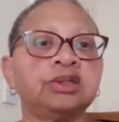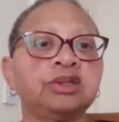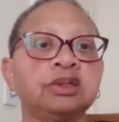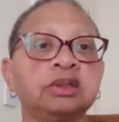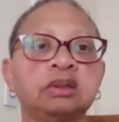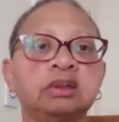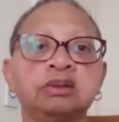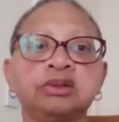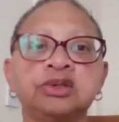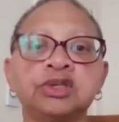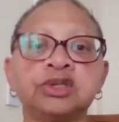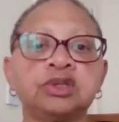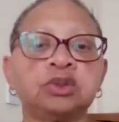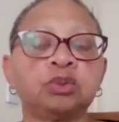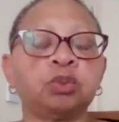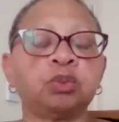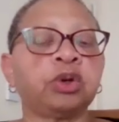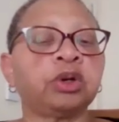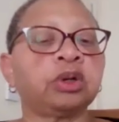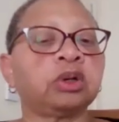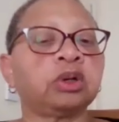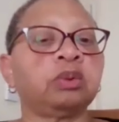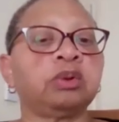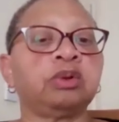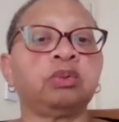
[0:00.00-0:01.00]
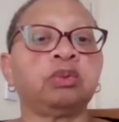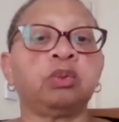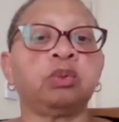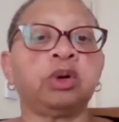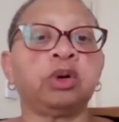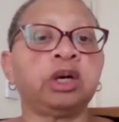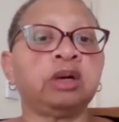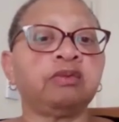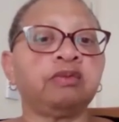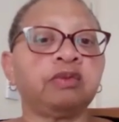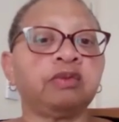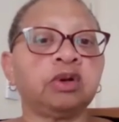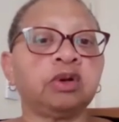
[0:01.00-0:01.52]
and just work
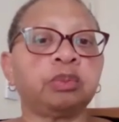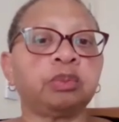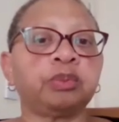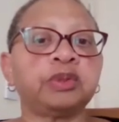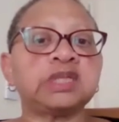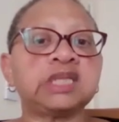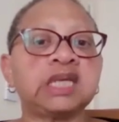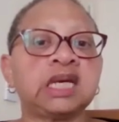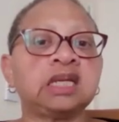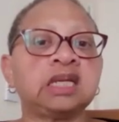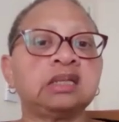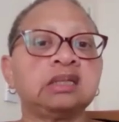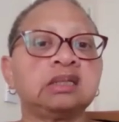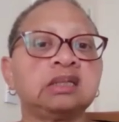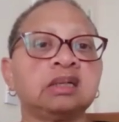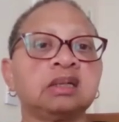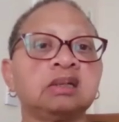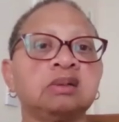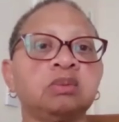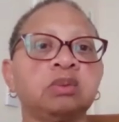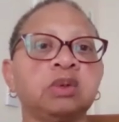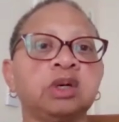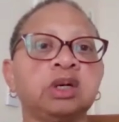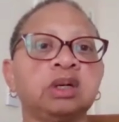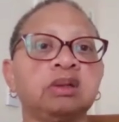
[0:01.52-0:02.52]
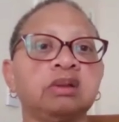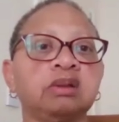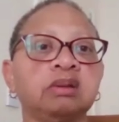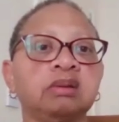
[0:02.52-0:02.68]
with whatever you're presented